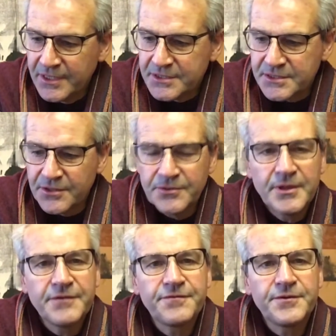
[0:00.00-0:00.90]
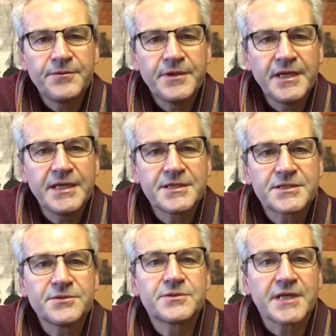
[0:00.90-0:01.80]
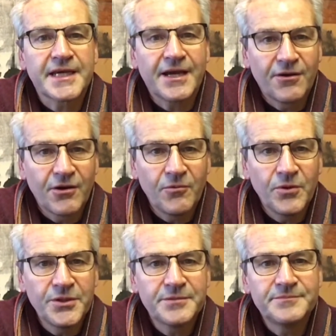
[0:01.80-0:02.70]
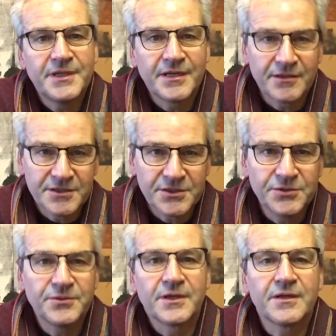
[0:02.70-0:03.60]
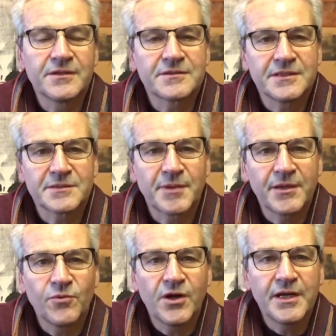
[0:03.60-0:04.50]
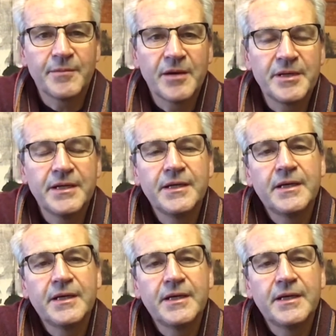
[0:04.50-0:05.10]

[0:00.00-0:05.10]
So if you need to take out a lot of wood, and I do, and I'll explain why in a moment,